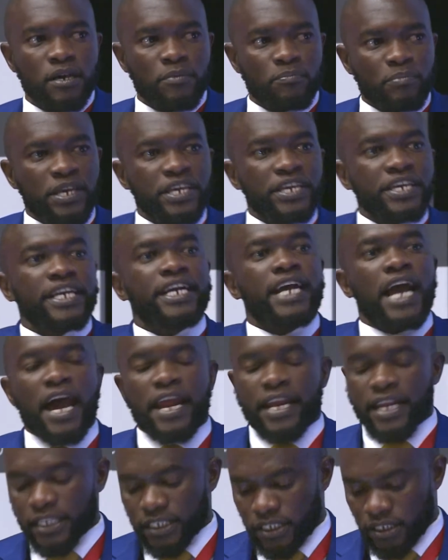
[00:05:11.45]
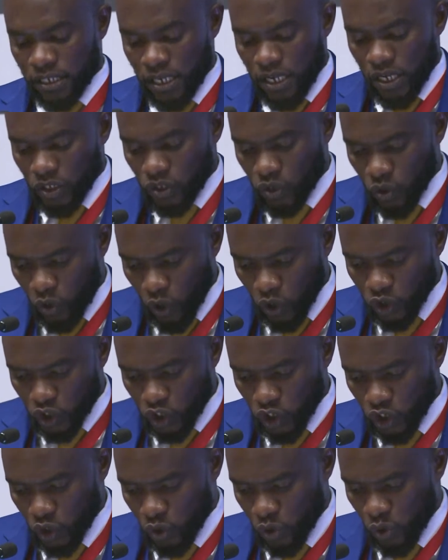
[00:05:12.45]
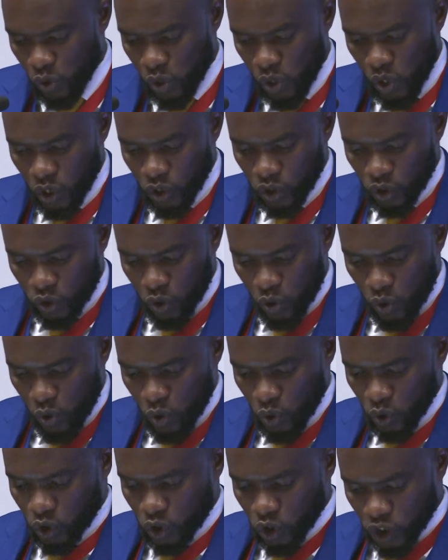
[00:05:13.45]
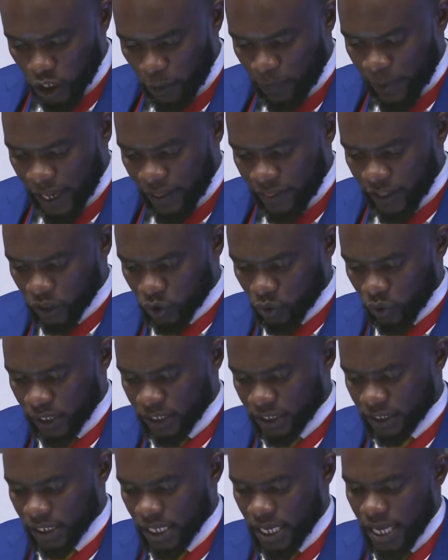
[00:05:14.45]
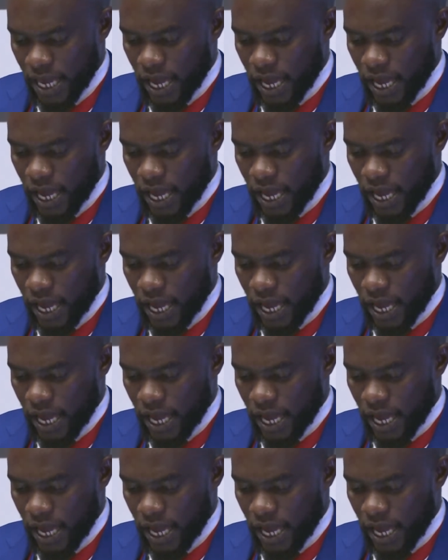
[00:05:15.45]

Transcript: be encouraged to continue to separate this waste.